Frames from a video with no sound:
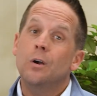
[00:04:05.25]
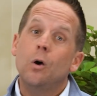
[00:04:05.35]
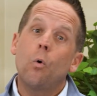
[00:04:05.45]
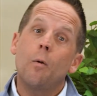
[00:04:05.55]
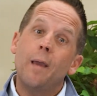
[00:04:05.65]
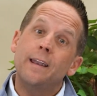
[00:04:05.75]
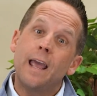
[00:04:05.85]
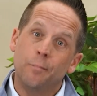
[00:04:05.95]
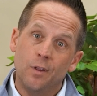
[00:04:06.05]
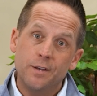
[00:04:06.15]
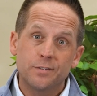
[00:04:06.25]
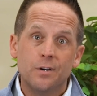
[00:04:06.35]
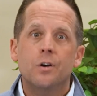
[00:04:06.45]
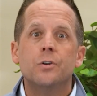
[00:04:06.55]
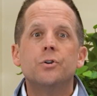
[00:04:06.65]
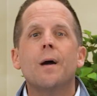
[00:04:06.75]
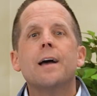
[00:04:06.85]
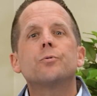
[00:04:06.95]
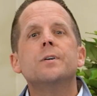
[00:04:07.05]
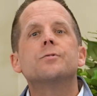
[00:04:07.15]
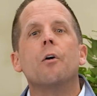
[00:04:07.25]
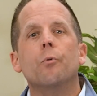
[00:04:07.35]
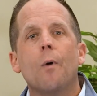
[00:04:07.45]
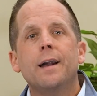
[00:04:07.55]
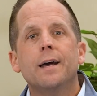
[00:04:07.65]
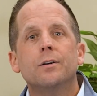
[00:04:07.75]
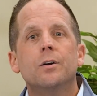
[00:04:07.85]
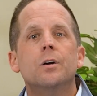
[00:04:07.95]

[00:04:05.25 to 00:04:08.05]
who remain nameless, to entries on Reddit,